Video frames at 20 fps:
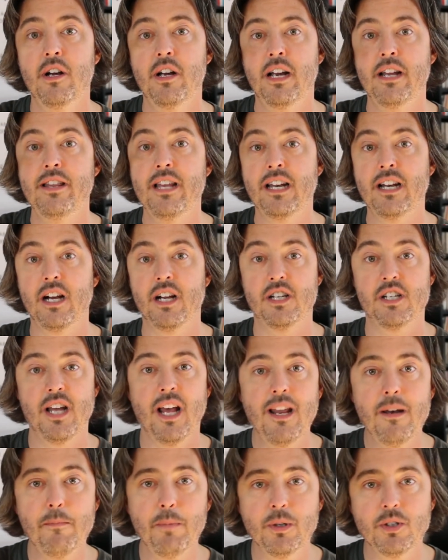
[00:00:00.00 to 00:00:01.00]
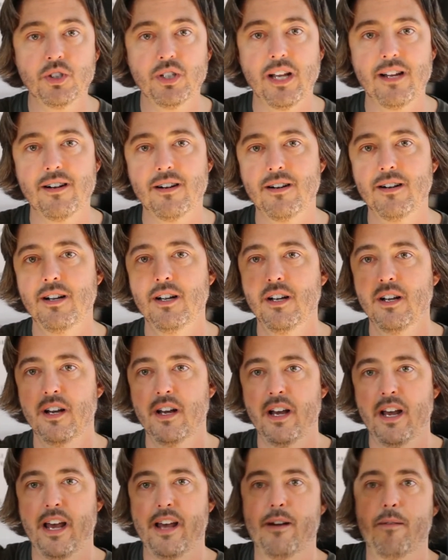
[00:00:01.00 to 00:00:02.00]
And then a ten percenter
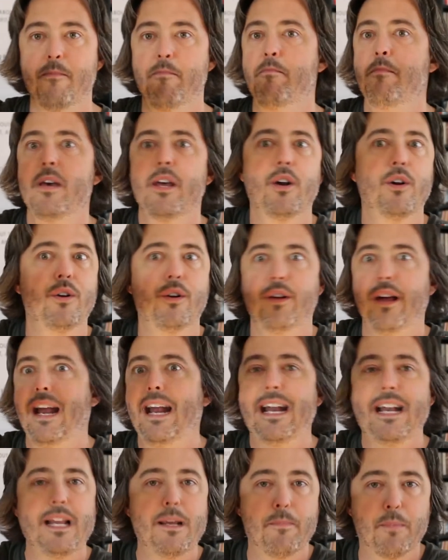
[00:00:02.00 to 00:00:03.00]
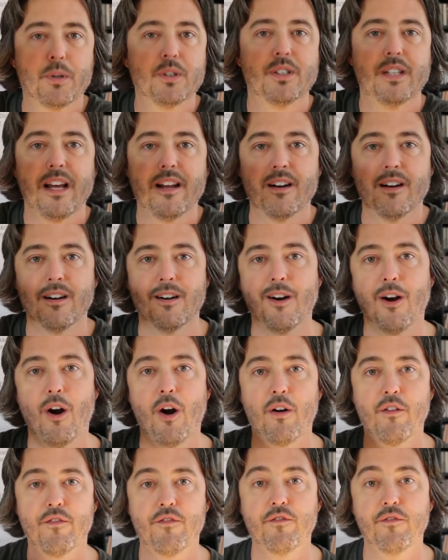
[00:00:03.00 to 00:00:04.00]
and a middle eighty percenter
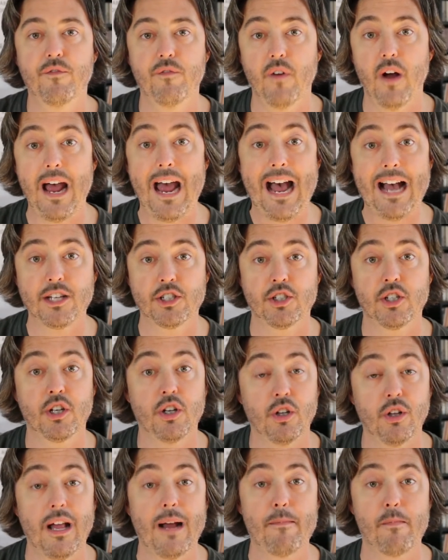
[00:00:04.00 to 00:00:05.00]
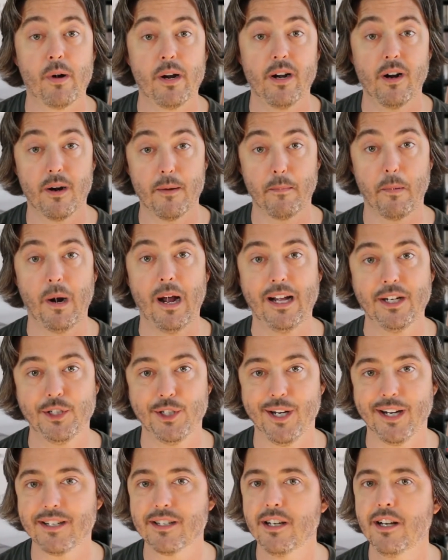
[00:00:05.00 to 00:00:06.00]
are asked to collaborate on a
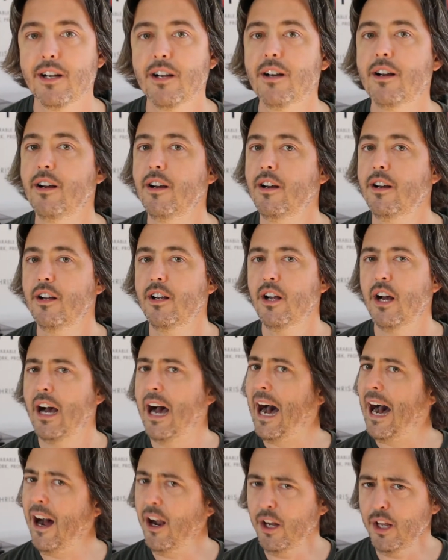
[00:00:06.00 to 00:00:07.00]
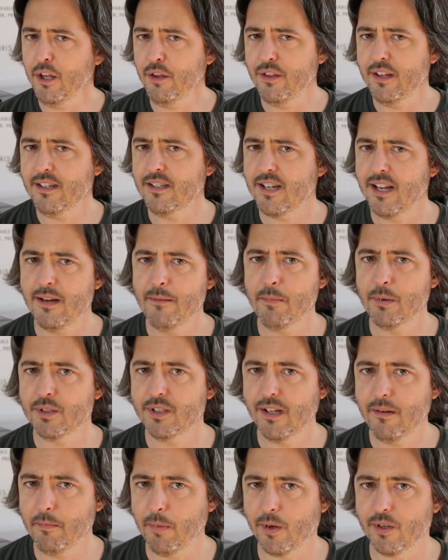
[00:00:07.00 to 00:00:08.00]
project. How do you think ten
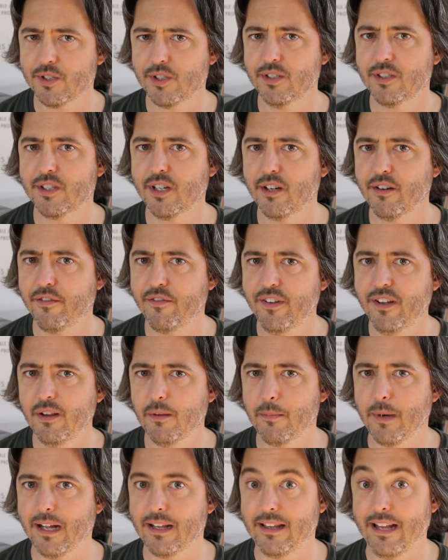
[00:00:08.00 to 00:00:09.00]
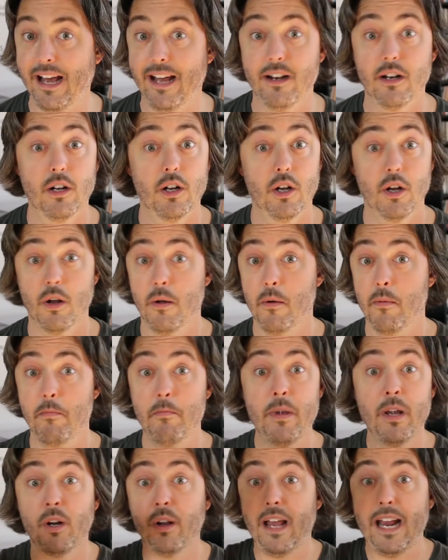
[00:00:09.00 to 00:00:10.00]
percent person's gonna feel about that?
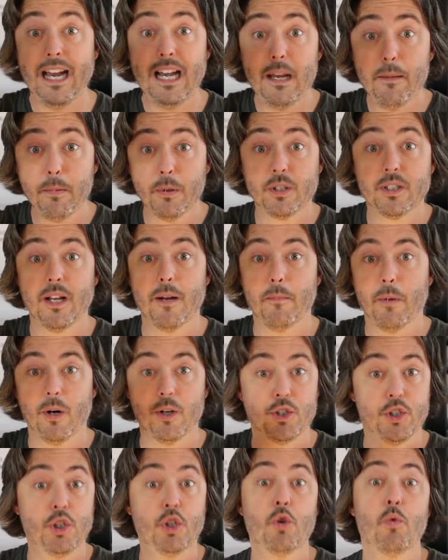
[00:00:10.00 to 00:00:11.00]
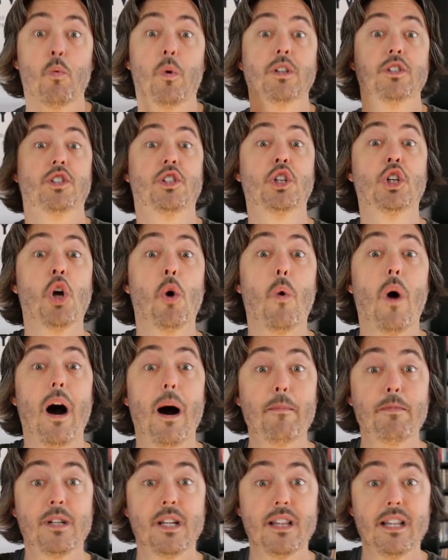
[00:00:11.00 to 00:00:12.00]
Middle eighty percent person who wants to go
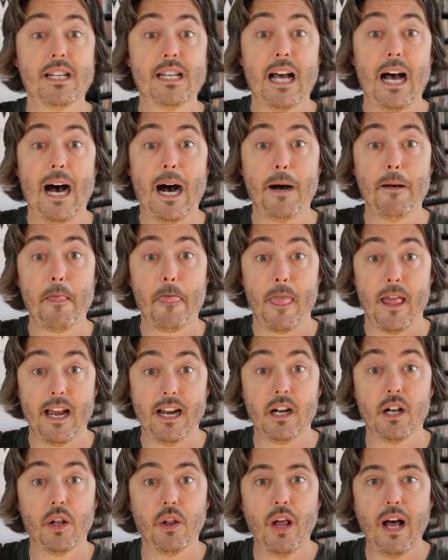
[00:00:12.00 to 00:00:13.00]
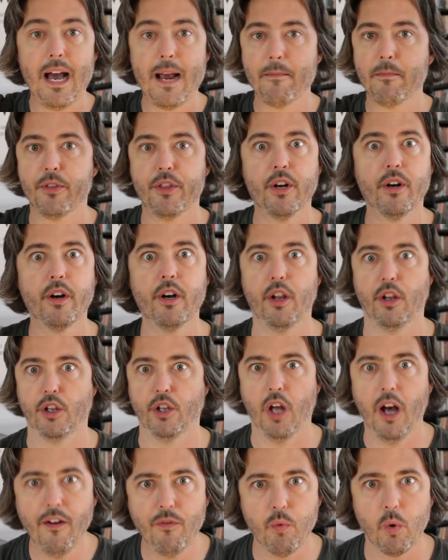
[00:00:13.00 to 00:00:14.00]
up to the top and climb, they're gonna
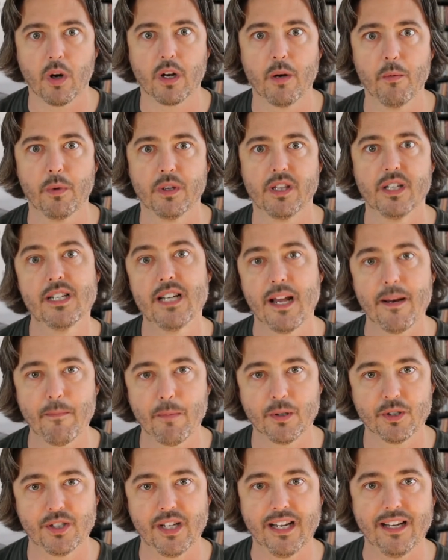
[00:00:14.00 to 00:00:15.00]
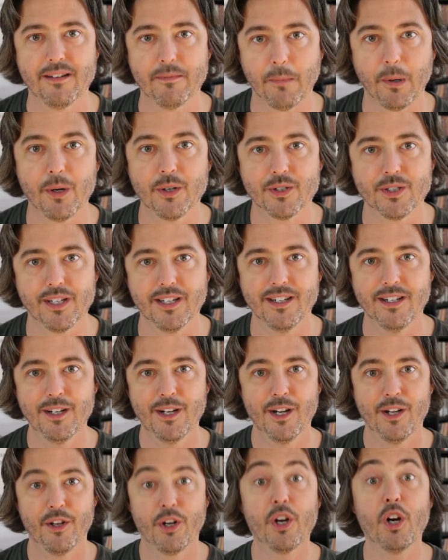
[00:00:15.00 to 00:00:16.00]
love working with the ten percent person.
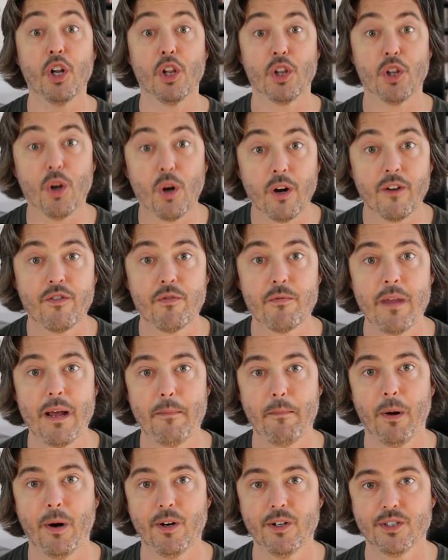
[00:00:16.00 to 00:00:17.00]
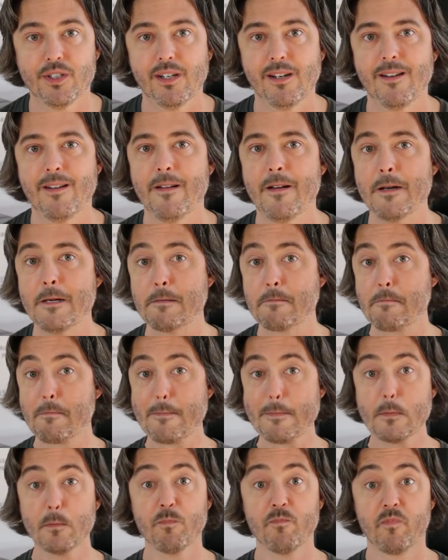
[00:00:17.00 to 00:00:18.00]
They're gonna learn from that person.
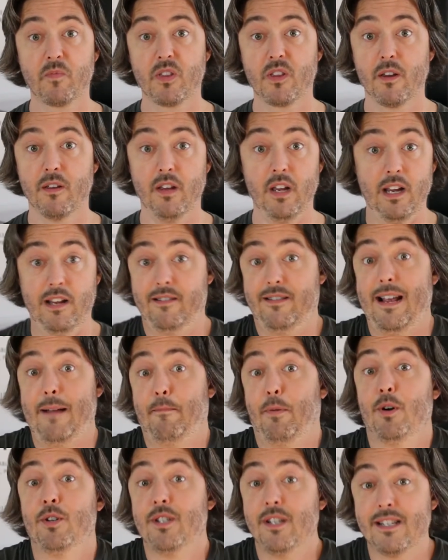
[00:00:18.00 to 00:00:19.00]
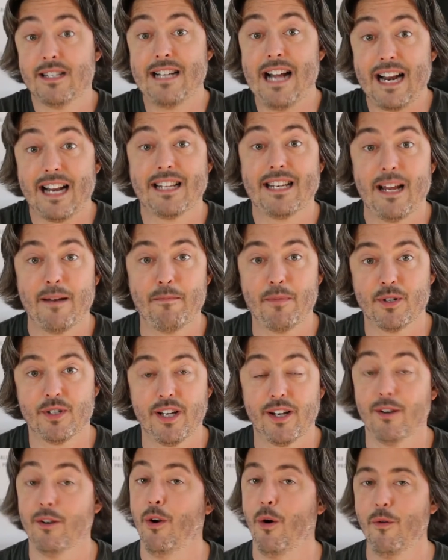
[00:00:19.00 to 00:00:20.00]
That person's not a ten
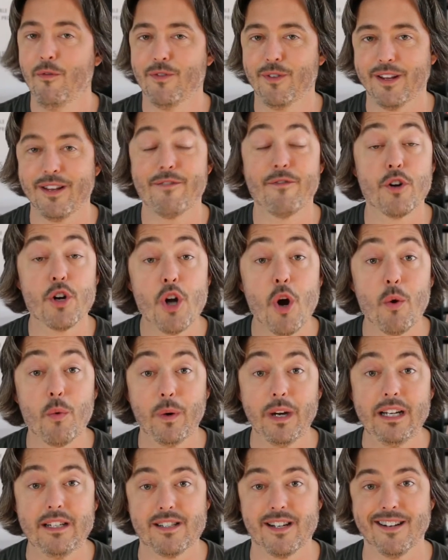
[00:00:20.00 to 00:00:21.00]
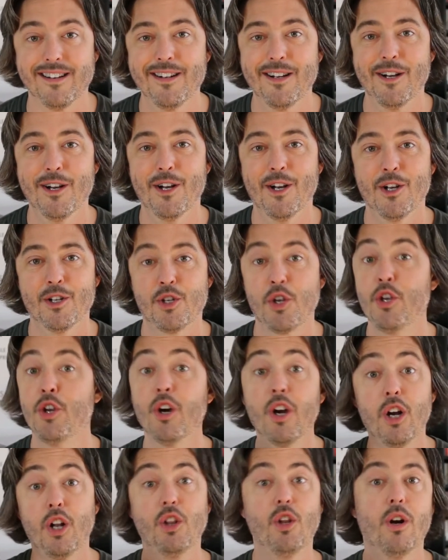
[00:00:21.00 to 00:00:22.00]
percenter, hopefully, for no reason. So you're
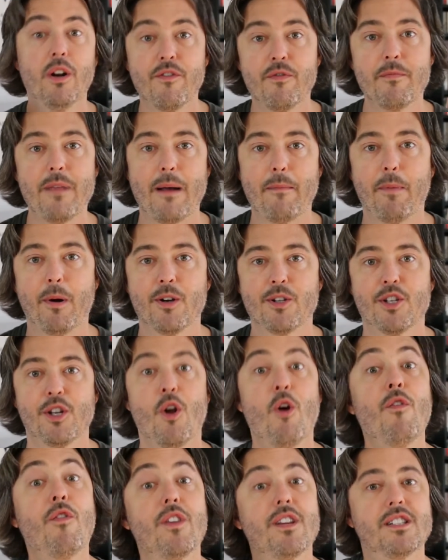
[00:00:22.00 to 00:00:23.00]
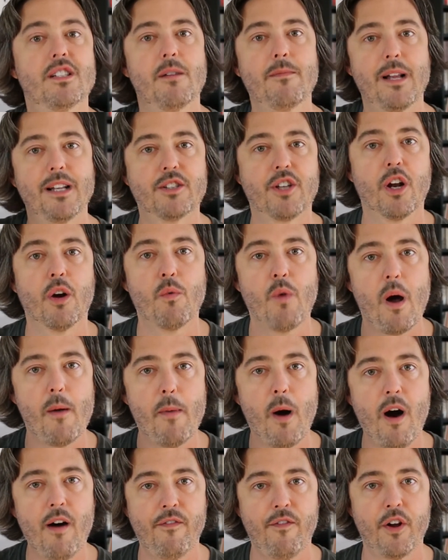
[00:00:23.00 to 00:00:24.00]
gonna learn from that person. Hopefully some of that's gonna rub
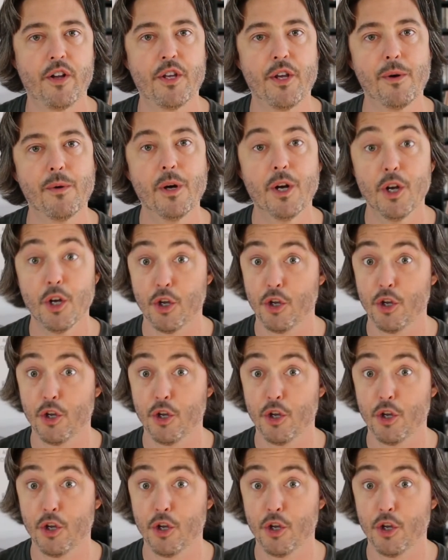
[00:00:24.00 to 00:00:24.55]
off on you.